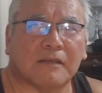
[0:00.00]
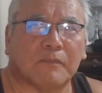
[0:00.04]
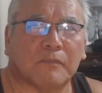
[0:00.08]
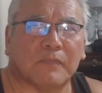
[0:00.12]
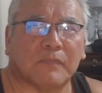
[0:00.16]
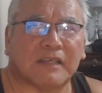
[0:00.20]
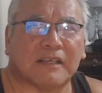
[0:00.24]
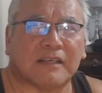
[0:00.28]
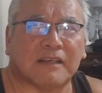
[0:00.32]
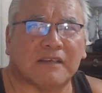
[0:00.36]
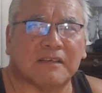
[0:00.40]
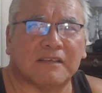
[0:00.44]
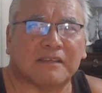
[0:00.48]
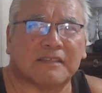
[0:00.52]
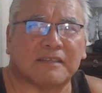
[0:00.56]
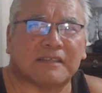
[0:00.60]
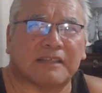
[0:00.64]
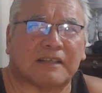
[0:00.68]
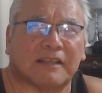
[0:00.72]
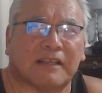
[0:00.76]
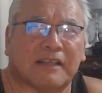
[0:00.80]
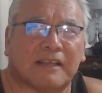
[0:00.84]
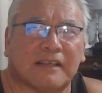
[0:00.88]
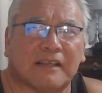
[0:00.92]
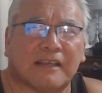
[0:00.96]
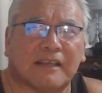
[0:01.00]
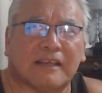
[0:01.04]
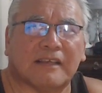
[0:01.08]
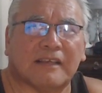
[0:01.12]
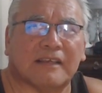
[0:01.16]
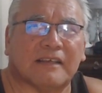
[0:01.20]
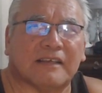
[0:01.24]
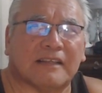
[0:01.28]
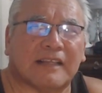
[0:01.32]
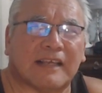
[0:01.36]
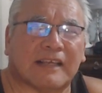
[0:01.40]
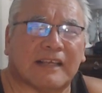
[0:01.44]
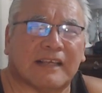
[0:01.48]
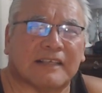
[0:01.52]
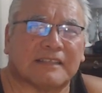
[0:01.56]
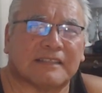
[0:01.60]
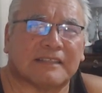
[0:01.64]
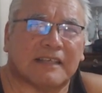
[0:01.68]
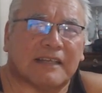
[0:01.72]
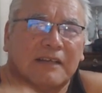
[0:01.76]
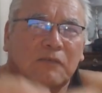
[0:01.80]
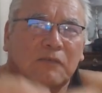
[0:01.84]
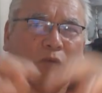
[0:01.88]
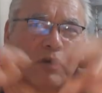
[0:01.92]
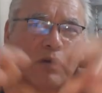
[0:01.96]
because, eh, eh, like I
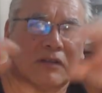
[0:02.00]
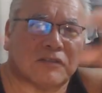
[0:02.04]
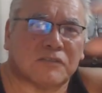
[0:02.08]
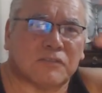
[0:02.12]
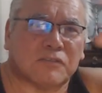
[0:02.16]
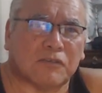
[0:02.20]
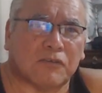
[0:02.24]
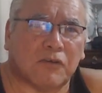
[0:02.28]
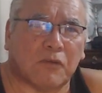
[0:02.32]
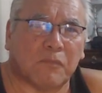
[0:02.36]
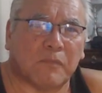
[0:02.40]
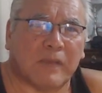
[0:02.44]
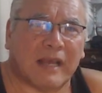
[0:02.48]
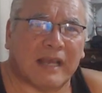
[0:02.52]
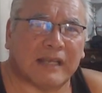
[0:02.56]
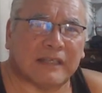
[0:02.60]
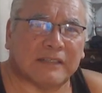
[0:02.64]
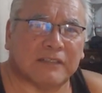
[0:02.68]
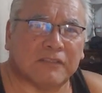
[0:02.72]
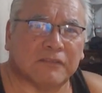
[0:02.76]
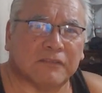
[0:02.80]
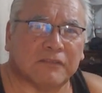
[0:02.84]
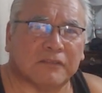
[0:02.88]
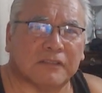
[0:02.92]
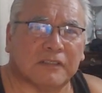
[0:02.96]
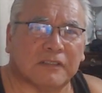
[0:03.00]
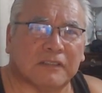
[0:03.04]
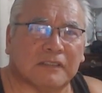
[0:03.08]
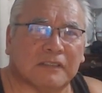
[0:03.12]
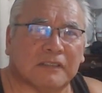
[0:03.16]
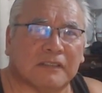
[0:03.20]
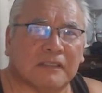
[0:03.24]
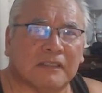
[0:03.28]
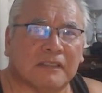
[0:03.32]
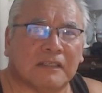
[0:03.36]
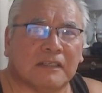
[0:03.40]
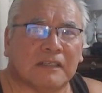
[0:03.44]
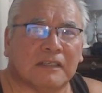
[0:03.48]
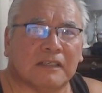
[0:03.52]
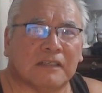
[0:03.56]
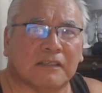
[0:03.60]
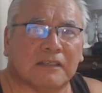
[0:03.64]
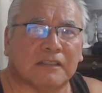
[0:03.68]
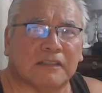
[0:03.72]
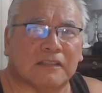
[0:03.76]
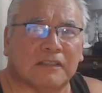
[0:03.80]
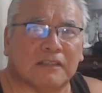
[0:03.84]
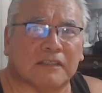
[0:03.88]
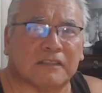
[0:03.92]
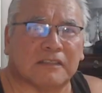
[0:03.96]
said, it wants to go back to the
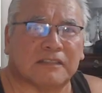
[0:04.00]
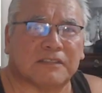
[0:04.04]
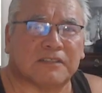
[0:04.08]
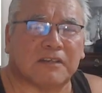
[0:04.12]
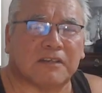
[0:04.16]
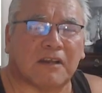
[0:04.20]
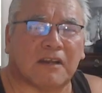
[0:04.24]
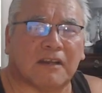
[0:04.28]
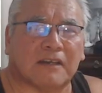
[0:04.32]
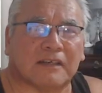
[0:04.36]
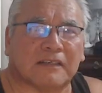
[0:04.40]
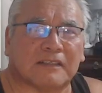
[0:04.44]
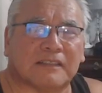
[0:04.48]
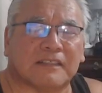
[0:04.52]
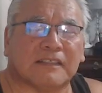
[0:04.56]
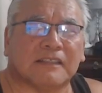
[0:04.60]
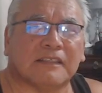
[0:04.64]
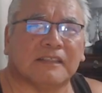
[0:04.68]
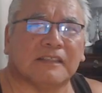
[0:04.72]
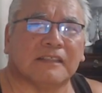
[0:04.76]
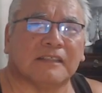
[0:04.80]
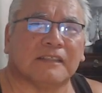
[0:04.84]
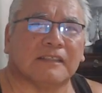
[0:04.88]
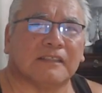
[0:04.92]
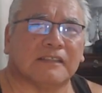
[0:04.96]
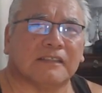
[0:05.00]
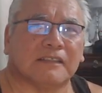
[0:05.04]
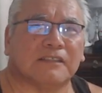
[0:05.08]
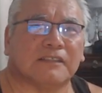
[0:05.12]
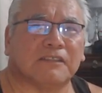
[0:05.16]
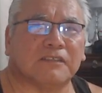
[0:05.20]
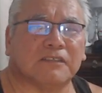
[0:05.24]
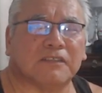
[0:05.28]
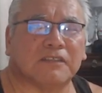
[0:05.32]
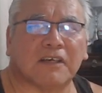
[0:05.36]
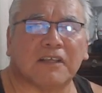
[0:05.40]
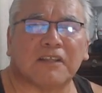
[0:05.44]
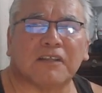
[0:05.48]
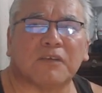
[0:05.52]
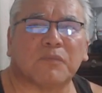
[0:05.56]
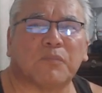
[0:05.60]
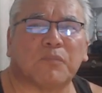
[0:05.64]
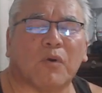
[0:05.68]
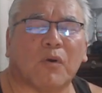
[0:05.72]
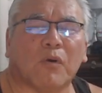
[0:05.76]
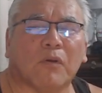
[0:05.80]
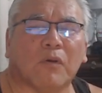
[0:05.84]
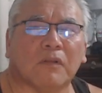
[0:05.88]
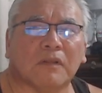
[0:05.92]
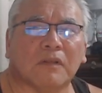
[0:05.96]
the start, to the other
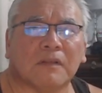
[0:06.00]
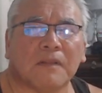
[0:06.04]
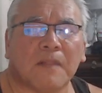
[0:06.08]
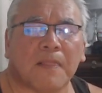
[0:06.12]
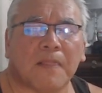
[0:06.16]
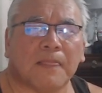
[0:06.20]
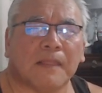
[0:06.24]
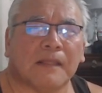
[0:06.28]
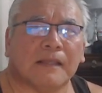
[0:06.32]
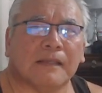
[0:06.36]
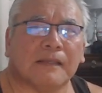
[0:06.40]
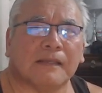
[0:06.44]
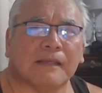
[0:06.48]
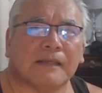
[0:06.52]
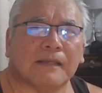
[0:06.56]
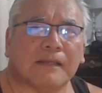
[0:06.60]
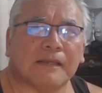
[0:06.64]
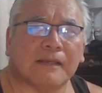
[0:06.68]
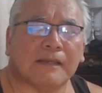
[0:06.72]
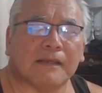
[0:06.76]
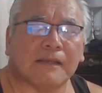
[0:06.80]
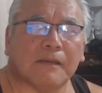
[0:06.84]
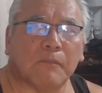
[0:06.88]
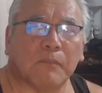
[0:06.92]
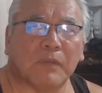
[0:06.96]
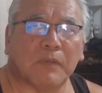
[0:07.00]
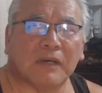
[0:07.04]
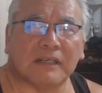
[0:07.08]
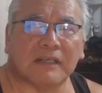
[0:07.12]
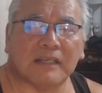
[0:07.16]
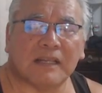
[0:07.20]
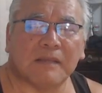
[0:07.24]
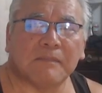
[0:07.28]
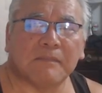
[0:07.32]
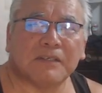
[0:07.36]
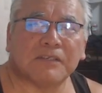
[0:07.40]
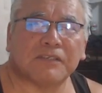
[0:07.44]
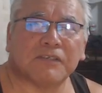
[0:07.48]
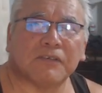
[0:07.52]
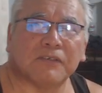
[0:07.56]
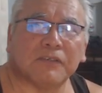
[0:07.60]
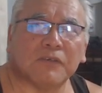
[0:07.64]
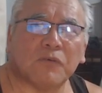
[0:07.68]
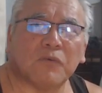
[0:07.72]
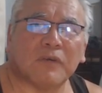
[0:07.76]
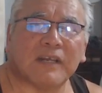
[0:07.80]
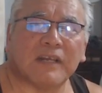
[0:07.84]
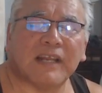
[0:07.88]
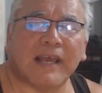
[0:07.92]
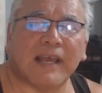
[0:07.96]
pole. But let me show you
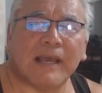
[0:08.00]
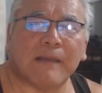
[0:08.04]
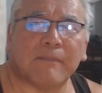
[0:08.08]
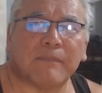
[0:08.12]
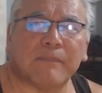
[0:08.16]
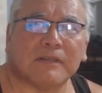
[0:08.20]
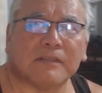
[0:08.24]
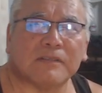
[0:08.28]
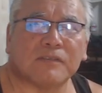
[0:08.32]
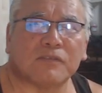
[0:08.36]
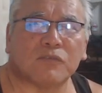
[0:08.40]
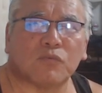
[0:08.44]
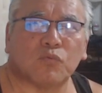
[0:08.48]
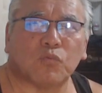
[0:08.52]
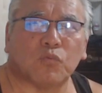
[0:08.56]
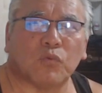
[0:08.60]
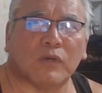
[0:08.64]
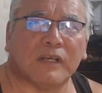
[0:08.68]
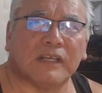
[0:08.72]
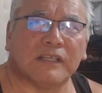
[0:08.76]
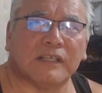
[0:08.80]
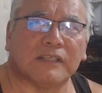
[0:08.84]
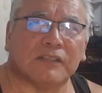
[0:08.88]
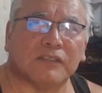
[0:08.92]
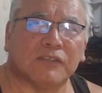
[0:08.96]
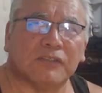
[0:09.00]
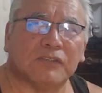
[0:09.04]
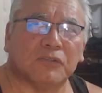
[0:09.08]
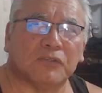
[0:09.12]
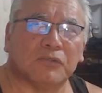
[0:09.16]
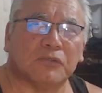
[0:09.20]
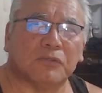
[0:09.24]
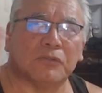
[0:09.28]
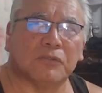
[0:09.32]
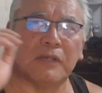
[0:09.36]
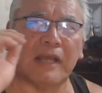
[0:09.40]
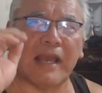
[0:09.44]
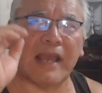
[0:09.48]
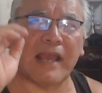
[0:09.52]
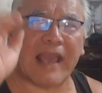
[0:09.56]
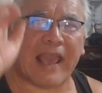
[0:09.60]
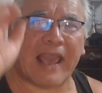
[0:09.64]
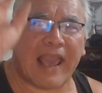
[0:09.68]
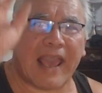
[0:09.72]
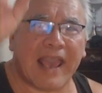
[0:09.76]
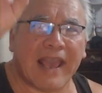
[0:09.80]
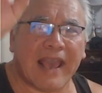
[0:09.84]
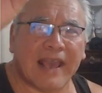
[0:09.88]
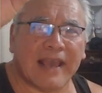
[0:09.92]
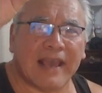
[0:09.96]
what happens when you
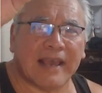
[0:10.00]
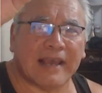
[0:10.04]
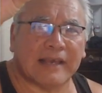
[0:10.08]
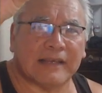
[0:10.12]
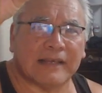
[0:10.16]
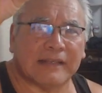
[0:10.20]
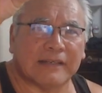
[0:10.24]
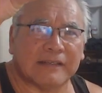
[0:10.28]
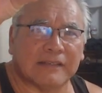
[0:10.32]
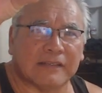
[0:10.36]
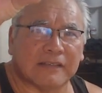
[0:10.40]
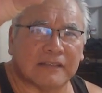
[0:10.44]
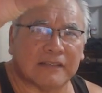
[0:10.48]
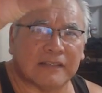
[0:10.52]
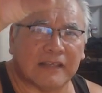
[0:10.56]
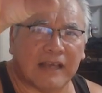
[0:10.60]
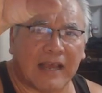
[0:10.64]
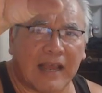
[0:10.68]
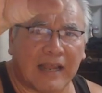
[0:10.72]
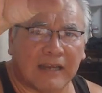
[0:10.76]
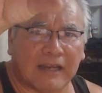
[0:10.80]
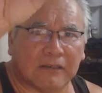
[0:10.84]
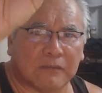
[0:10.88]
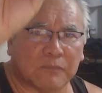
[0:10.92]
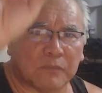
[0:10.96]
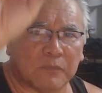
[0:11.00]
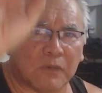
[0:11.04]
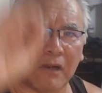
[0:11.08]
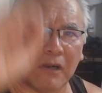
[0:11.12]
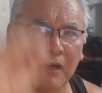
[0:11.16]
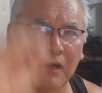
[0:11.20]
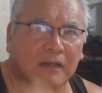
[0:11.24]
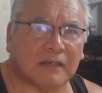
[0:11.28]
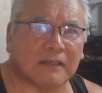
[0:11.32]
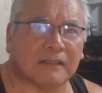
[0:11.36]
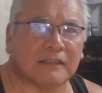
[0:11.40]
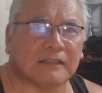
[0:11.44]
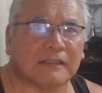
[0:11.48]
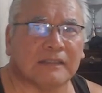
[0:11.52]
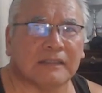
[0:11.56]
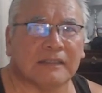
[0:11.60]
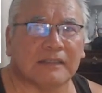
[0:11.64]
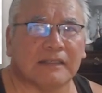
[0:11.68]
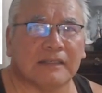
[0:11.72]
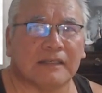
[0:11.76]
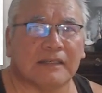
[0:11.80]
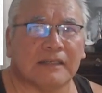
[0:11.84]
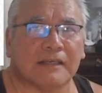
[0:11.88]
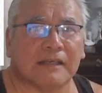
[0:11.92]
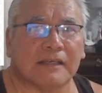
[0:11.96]
add the iron bar.
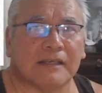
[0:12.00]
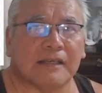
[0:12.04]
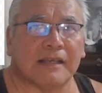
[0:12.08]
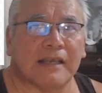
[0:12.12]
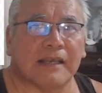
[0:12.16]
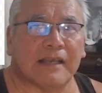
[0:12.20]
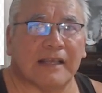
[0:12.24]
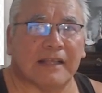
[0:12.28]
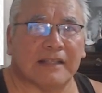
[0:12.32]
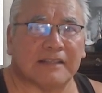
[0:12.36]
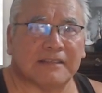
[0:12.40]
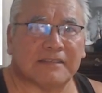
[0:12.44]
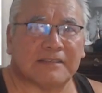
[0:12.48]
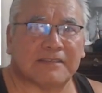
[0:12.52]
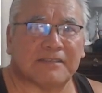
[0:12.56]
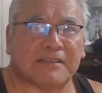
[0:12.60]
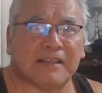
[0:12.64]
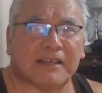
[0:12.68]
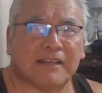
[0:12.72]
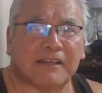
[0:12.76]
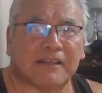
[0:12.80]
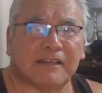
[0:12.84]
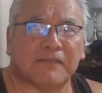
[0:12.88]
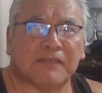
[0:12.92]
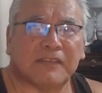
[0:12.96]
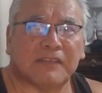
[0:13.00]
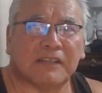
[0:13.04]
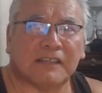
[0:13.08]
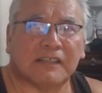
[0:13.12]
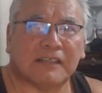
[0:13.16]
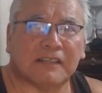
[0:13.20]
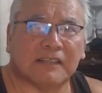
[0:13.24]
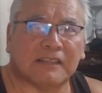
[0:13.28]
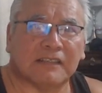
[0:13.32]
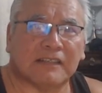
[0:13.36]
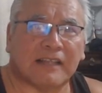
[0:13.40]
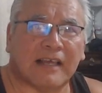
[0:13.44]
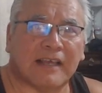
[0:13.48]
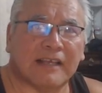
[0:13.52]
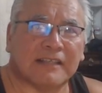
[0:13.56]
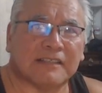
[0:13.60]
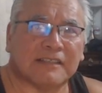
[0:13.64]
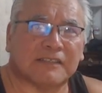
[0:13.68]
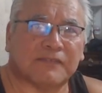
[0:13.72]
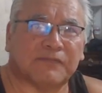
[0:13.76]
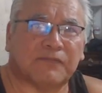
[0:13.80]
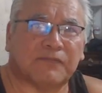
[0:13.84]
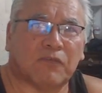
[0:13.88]
Instead of the lines of